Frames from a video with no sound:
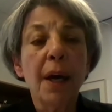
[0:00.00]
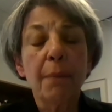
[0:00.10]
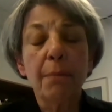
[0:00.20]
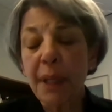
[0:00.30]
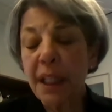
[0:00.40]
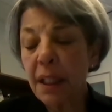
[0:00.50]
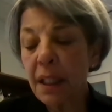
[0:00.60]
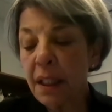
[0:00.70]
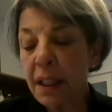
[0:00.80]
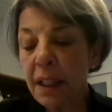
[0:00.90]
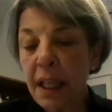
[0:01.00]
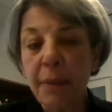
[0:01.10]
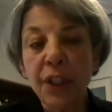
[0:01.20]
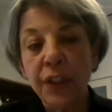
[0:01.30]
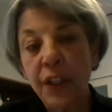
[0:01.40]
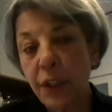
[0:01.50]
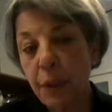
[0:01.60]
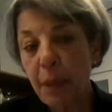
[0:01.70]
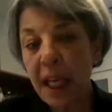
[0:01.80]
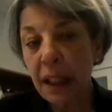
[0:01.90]
But let me just
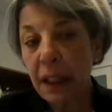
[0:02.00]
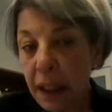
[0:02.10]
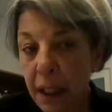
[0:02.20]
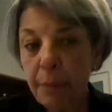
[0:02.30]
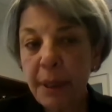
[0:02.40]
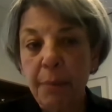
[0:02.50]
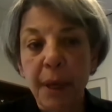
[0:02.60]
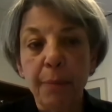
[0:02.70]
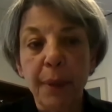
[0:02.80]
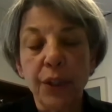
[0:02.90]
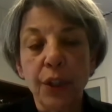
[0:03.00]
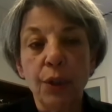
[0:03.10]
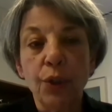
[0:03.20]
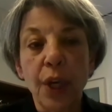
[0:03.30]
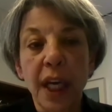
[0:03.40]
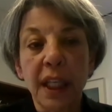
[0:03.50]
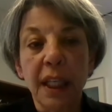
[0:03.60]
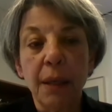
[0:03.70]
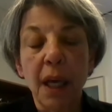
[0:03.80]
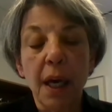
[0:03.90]
explain a little bit about budget
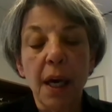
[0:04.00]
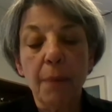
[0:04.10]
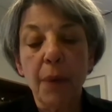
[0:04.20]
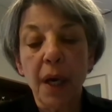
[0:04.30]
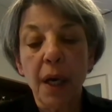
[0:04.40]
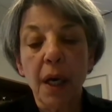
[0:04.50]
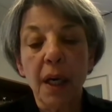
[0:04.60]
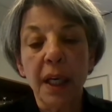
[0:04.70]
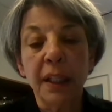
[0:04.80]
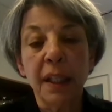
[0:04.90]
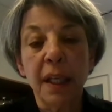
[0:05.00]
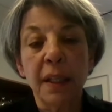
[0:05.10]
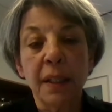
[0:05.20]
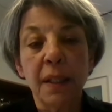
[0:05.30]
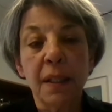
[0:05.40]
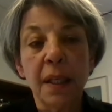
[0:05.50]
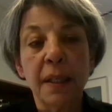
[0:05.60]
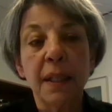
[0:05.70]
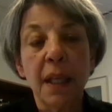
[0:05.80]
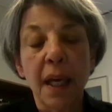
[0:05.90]
neutrality. It
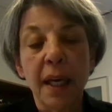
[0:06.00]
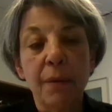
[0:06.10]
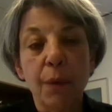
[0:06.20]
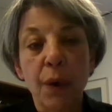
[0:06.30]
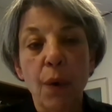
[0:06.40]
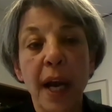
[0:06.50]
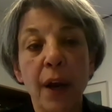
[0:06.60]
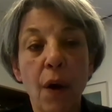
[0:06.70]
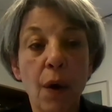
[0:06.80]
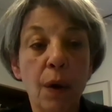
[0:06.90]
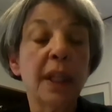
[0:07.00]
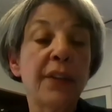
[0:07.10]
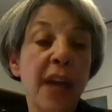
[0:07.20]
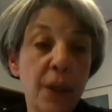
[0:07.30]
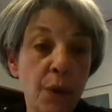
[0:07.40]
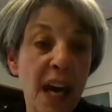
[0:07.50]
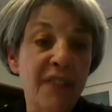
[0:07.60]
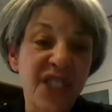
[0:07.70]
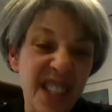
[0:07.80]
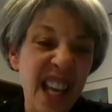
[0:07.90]
does not require only that you have
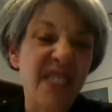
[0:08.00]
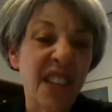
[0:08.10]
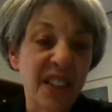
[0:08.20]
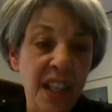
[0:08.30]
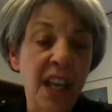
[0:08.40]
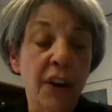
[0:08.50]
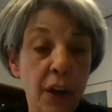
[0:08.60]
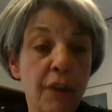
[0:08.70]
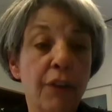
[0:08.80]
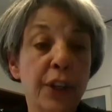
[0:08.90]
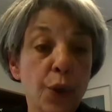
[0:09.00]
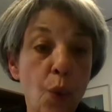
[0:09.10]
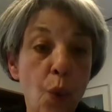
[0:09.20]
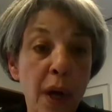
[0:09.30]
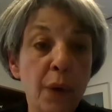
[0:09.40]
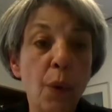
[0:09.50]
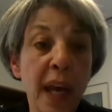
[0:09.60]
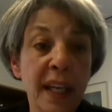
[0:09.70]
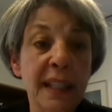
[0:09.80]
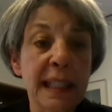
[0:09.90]
savings carried over. It's one
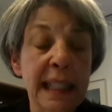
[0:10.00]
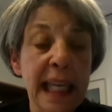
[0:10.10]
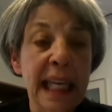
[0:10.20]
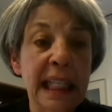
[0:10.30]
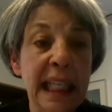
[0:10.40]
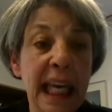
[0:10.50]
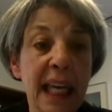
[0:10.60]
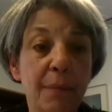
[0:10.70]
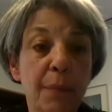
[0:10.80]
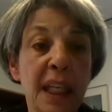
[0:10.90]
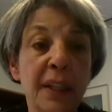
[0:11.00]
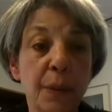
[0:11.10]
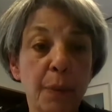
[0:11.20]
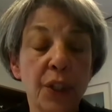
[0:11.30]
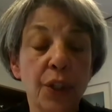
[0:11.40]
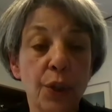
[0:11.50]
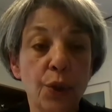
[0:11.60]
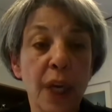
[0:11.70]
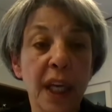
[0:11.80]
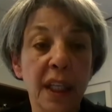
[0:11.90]
way a state can meet its budget
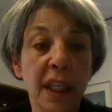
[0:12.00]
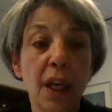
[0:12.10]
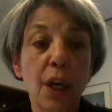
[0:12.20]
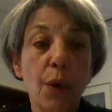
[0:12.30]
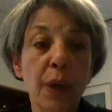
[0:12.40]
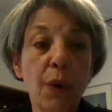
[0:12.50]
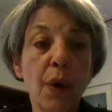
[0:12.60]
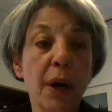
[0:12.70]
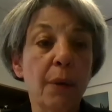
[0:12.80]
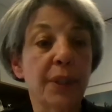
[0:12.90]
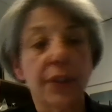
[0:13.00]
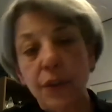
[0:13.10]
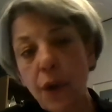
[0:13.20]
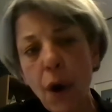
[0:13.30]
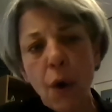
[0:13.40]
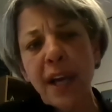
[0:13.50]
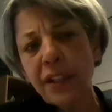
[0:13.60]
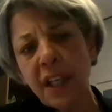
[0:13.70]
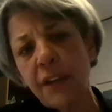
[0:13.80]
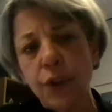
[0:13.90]
neutrality requirements is, oh, I
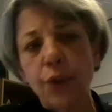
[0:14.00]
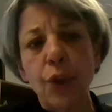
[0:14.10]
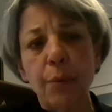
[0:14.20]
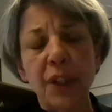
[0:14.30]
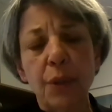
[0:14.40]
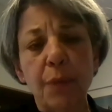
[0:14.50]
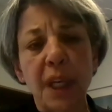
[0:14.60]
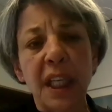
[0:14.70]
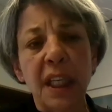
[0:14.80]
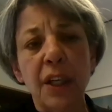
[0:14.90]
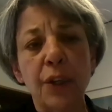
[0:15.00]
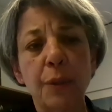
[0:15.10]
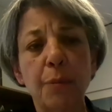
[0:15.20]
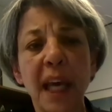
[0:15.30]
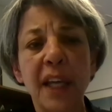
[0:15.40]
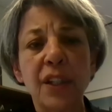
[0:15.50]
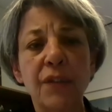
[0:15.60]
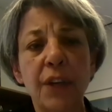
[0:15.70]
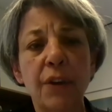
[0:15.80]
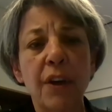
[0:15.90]
saved you so much money years past,
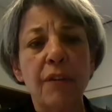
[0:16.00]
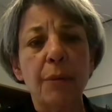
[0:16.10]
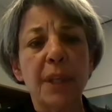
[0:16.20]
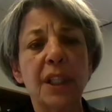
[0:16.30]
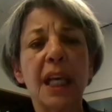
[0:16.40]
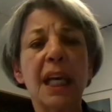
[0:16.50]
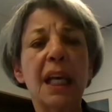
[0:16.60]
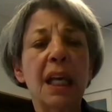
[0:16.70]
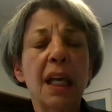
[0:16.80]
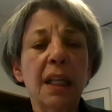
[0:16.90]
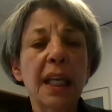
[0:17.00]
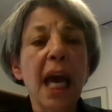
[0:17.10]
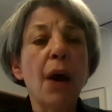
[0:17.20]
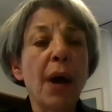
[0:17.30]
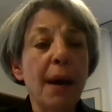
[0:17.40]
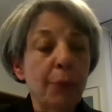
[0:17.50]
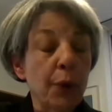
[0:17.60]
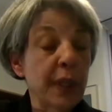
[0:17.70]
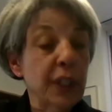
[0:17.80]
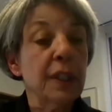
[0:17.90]
federal government, now I'm
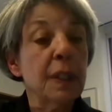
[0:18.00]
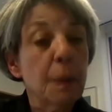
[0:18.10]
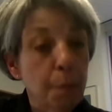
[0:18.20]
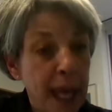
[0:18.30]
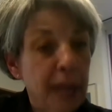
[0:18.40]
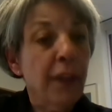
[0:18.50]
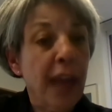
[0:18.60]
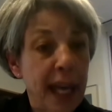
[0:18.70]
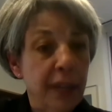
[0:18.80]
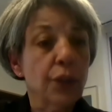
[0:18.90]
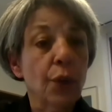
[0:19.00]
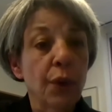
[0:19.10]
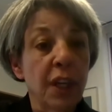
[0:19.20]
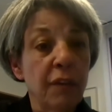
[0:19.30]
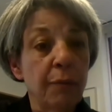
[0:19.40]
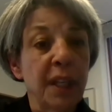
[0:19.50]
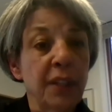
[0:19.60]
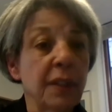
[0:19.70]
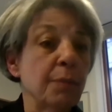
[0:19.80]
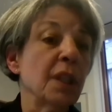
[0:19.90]
going to spend that, so give me
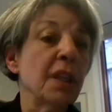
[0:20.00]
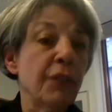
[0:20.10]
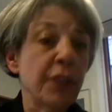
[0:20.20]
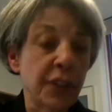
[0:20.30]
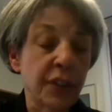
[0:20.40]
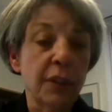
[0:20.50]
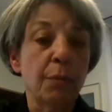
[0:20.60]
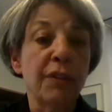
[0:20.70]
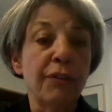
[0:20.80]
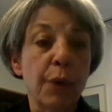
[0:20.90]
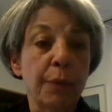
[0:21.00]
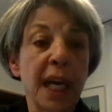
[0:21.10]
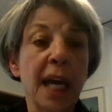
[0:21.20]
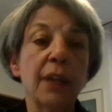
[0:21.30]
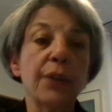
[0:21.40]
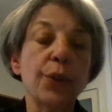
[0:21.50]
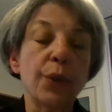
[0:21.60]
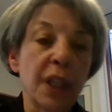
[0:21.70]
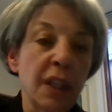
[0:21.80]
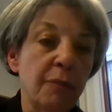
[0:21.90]
some delivery system reform dollars or
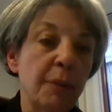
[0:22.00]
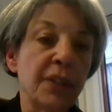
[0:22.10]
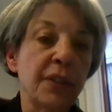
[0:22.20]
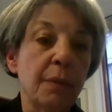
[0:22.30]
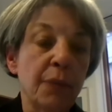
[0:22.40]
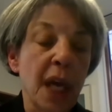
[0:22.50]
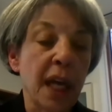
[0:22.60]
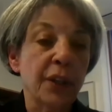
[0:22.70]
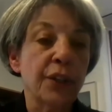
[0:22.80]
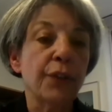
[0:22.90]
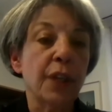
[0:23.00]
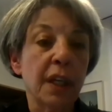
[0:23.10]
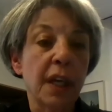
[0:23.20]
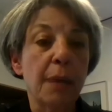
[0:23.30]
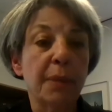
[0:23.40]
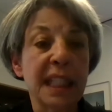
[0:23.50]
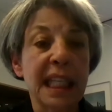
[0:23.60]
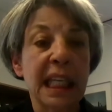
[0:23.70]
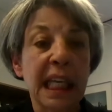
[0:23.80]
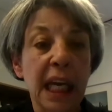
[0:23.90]
give me some dollars for an
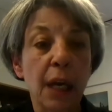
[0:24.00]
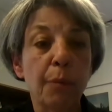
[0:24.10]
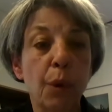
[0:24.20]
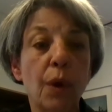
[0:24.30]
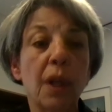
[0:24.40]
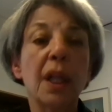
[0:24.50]
uncompensated care pool.